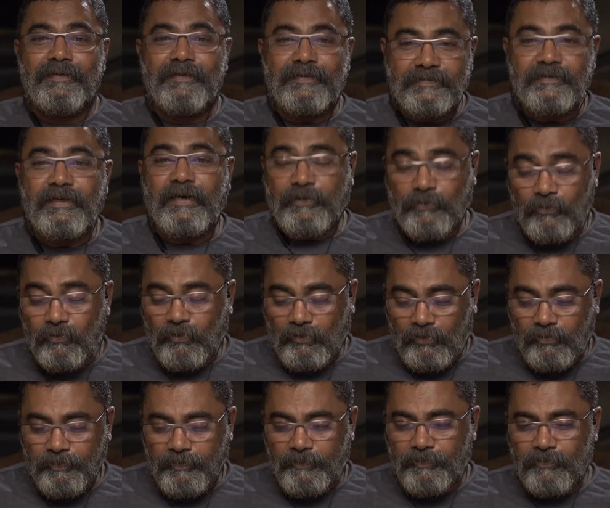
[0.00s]
I said, I know a
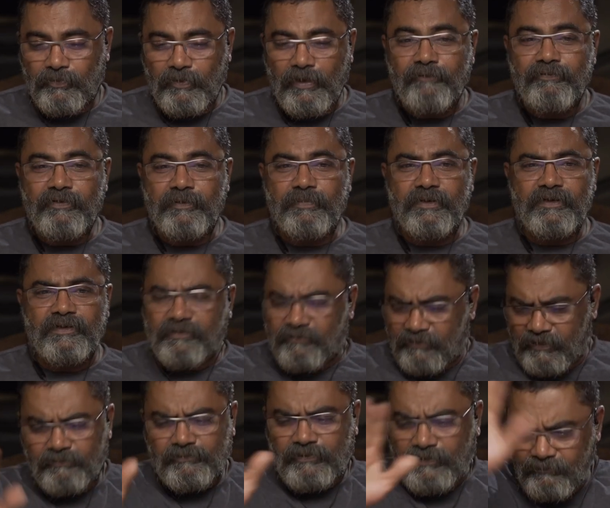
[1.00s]
lot of people who have it, but
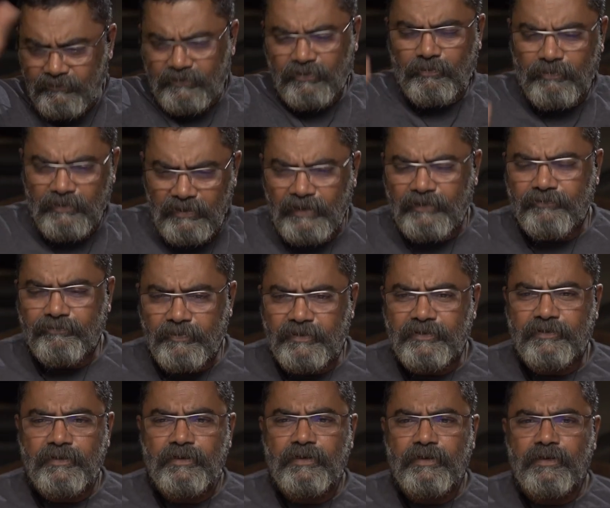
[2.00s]
they live a normal life,
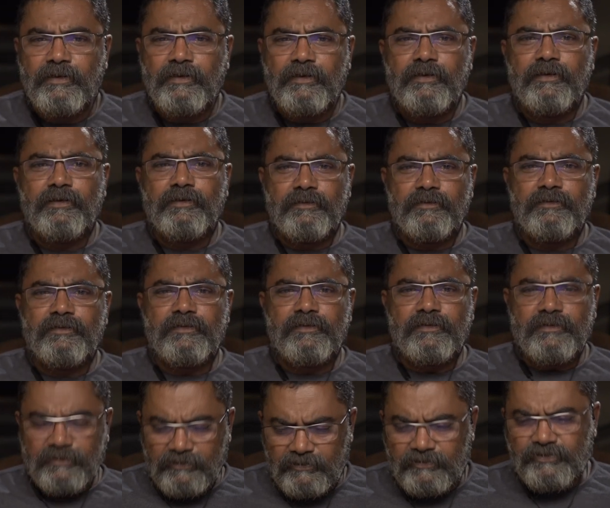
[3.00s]
but
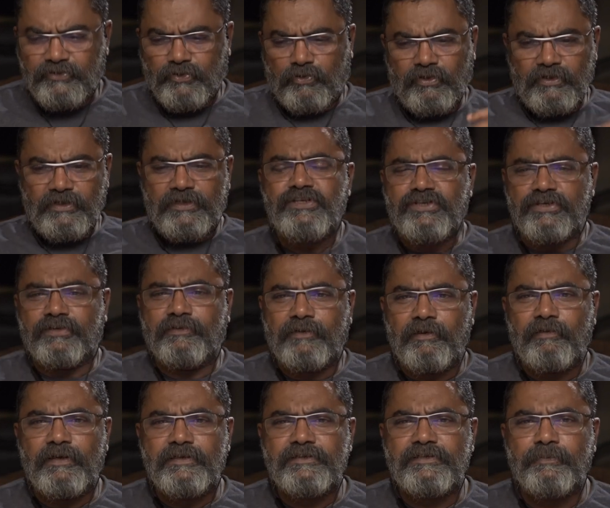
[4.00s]
it's your condition.
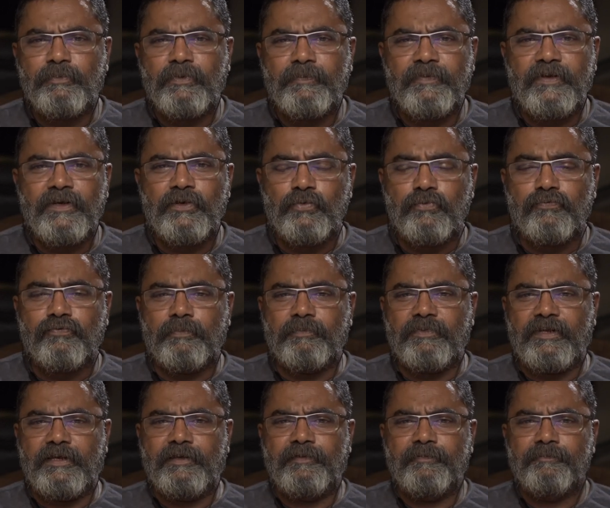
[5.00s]
Now let's see what we can do
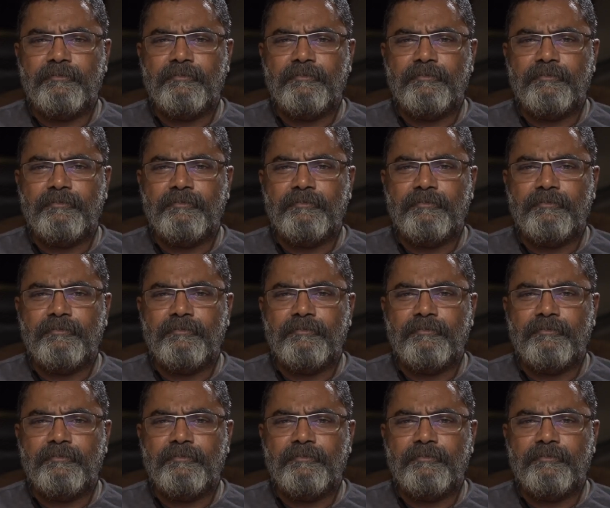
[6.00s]
from there.